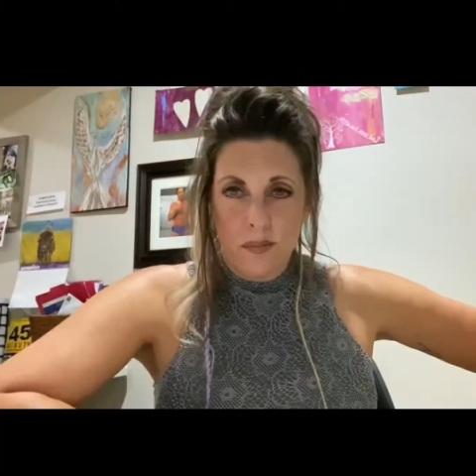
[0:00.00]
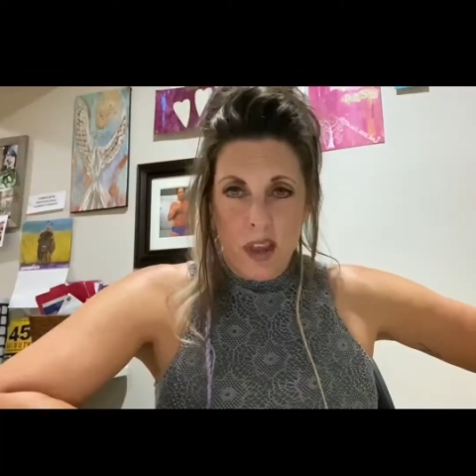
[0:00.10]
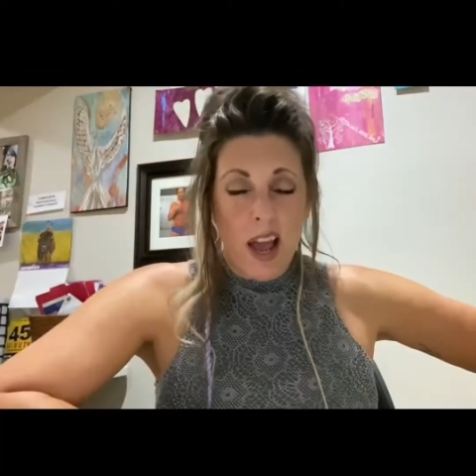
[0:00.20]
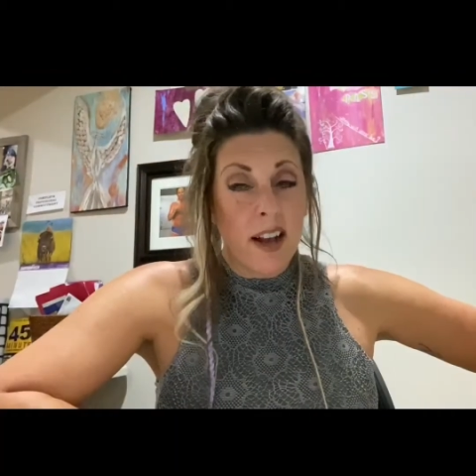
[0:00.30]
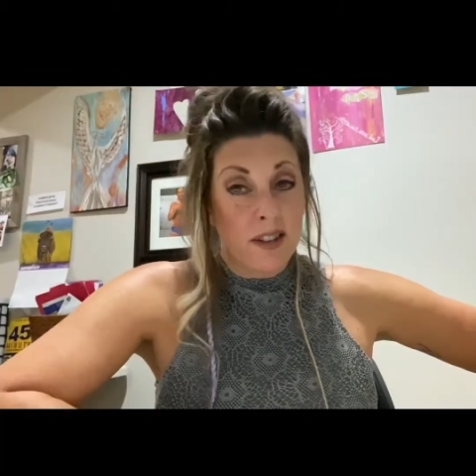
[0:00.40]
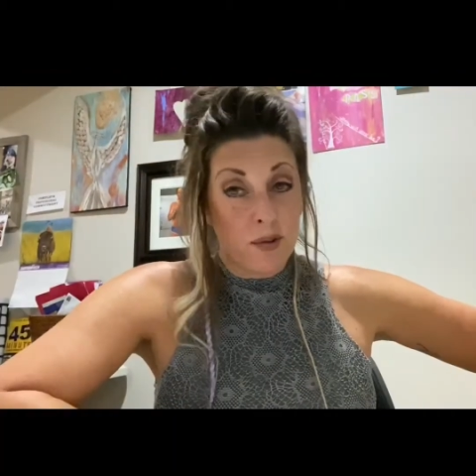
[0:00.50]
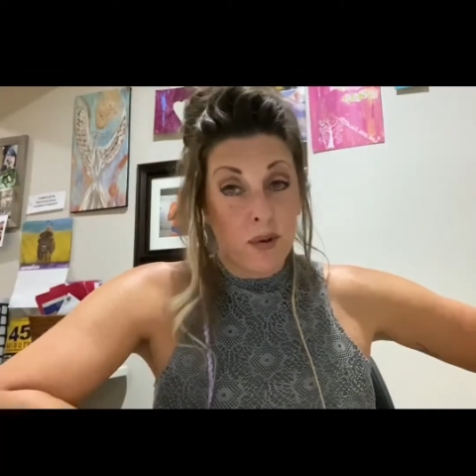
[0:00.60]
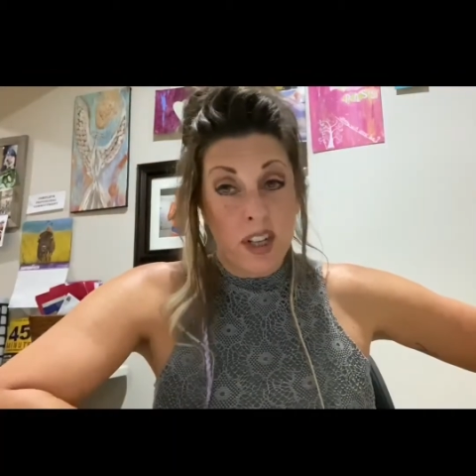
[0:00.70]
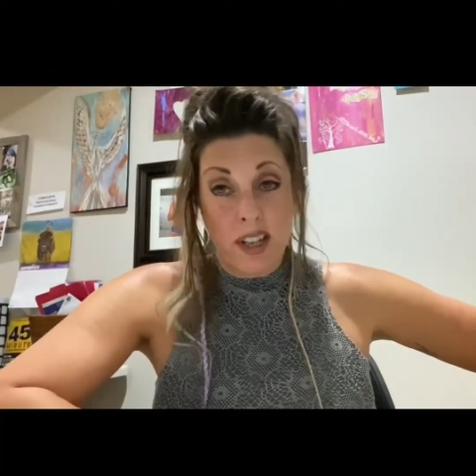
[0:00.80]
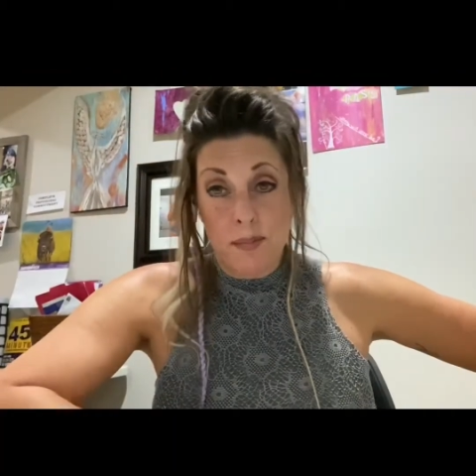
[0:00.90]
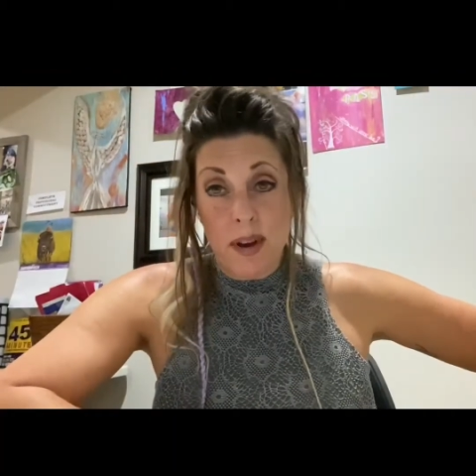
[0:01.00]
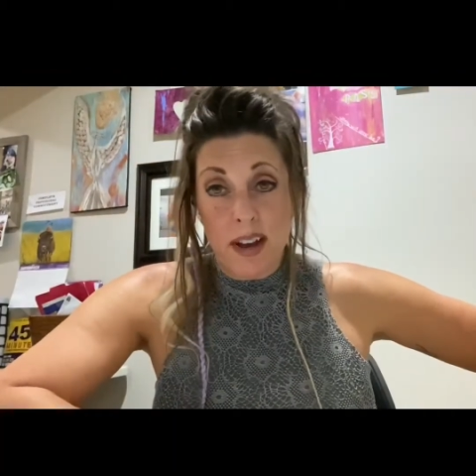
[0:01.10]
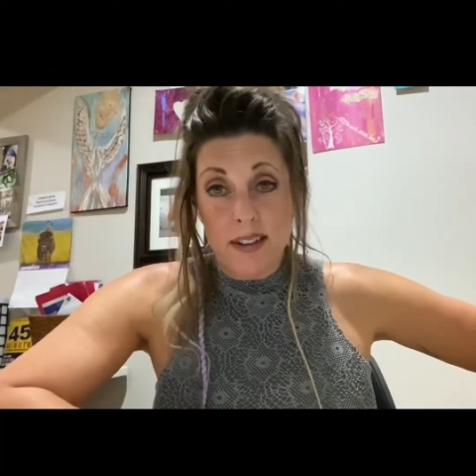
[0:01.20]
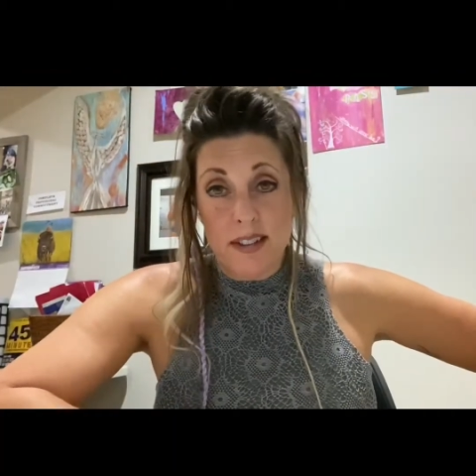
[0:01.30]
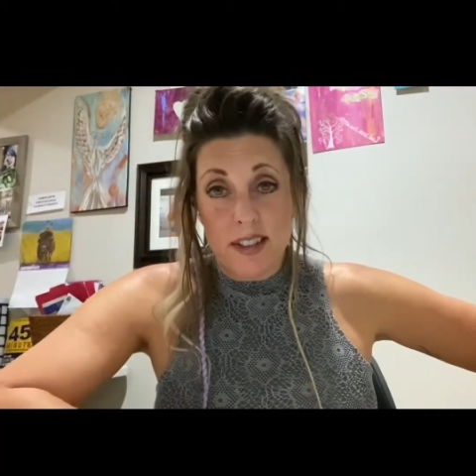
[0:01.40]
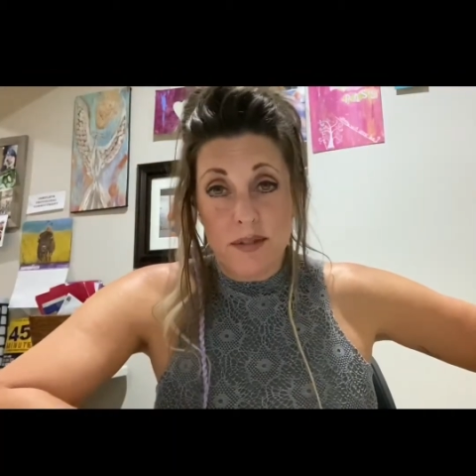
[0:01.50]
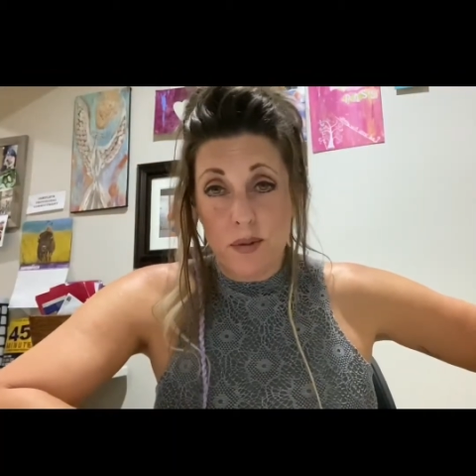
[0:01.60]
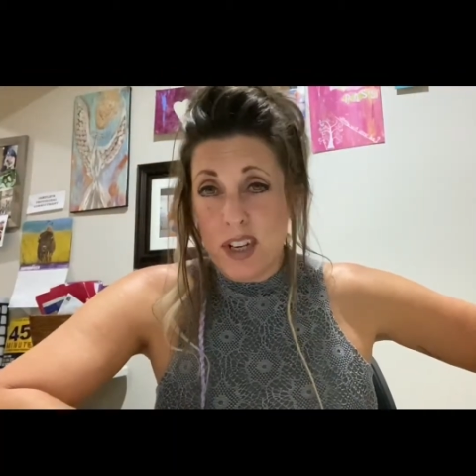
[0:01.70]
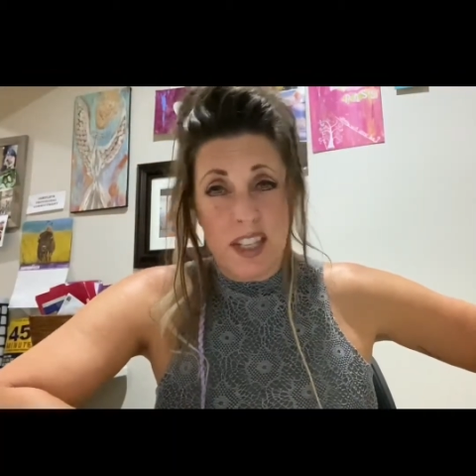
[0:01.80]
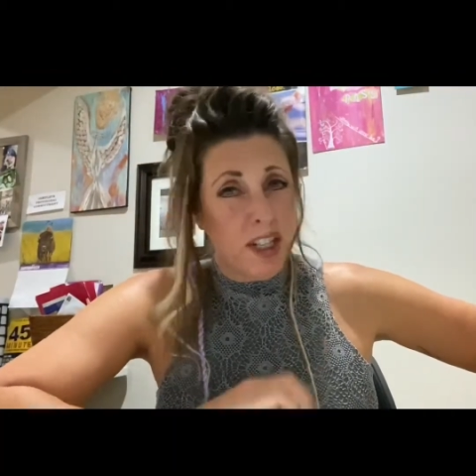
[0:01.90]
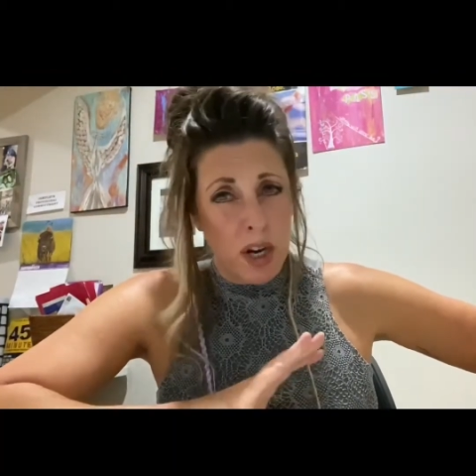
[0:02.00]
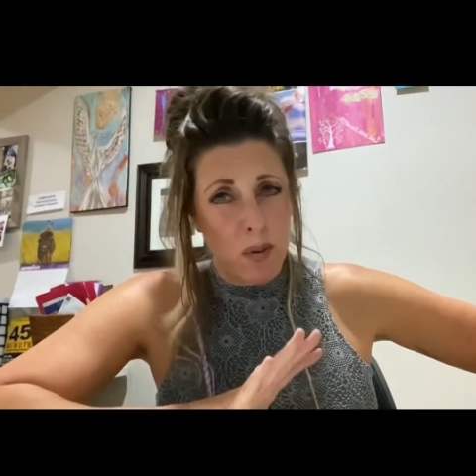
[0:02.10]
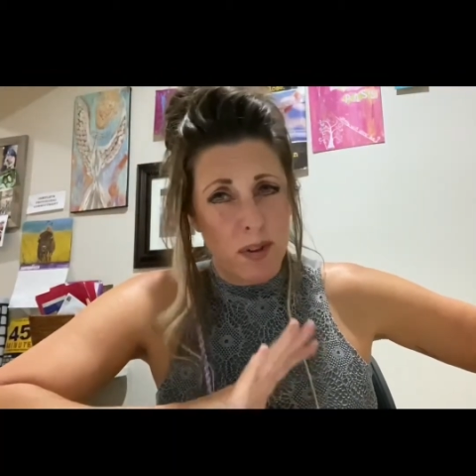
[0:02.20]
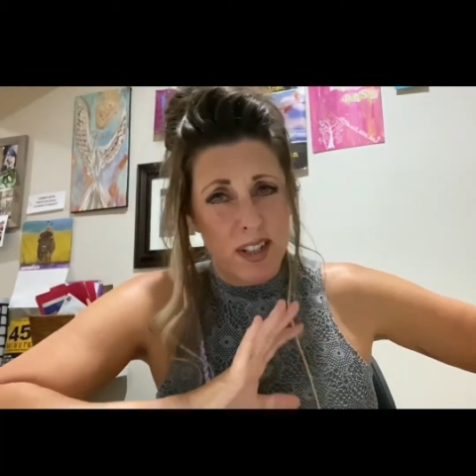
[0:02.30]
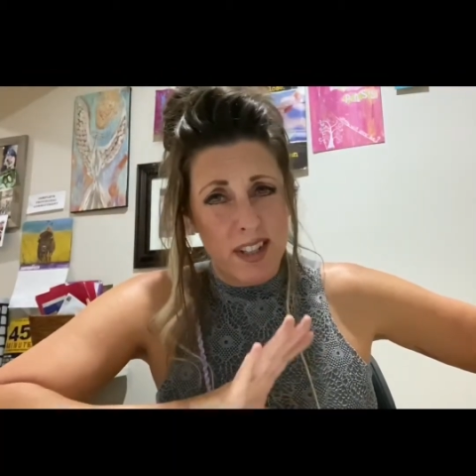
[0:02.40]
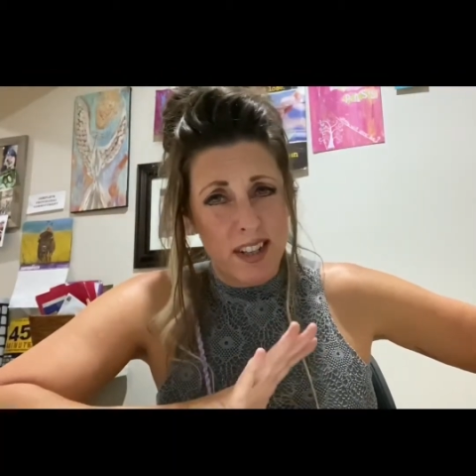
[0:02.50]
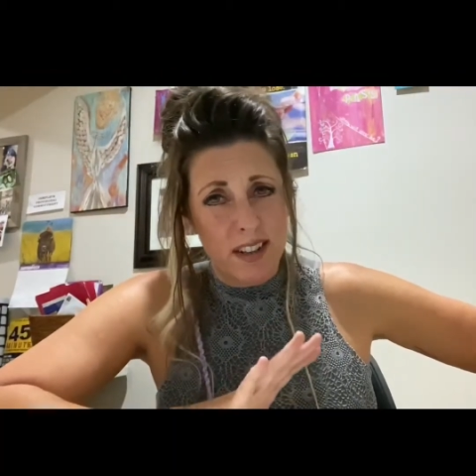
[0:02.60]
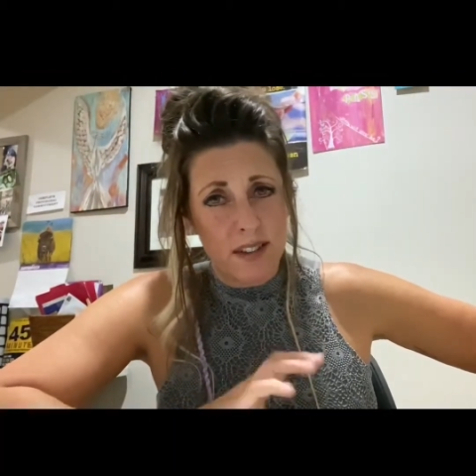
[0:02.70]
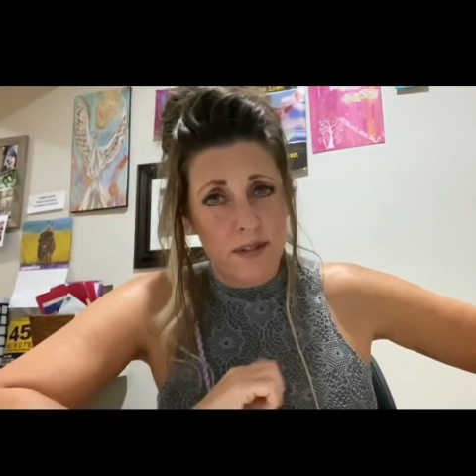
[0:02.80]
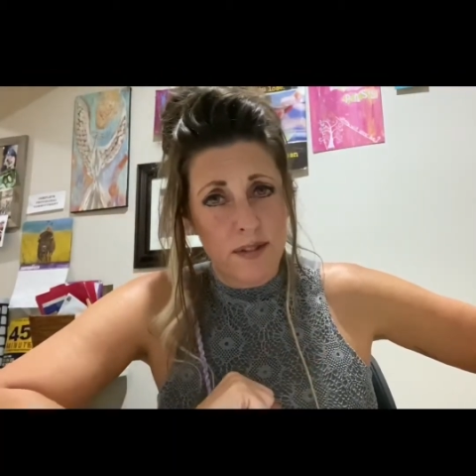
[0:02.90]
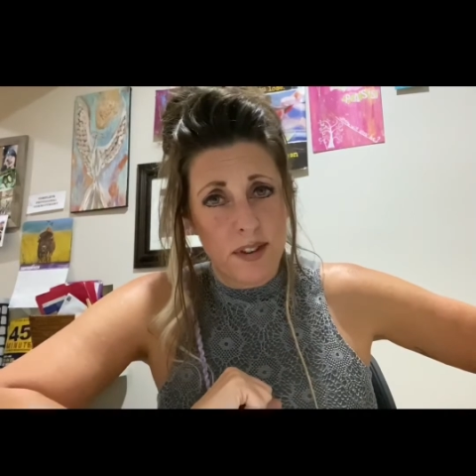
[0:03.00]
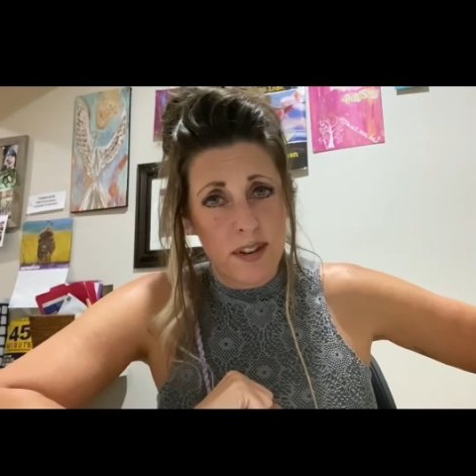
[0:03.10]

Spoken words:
It's really best if we don't give